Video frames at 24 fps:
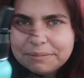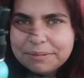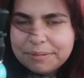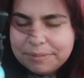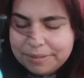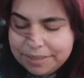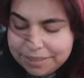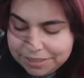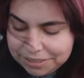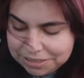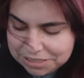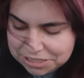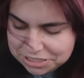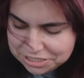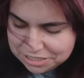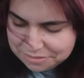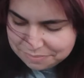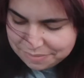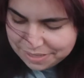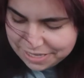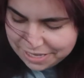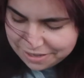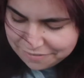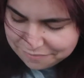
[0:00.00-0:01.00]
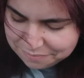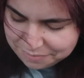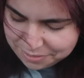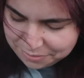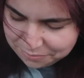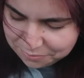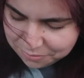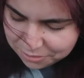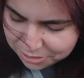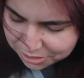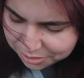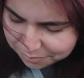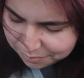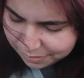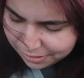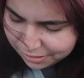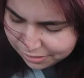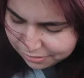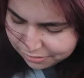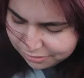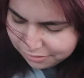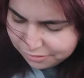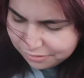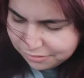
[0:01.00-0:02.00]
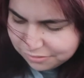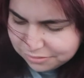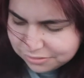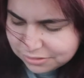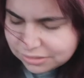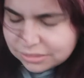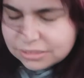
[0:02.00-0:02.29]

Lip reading: going to the gym. I have my water bottle.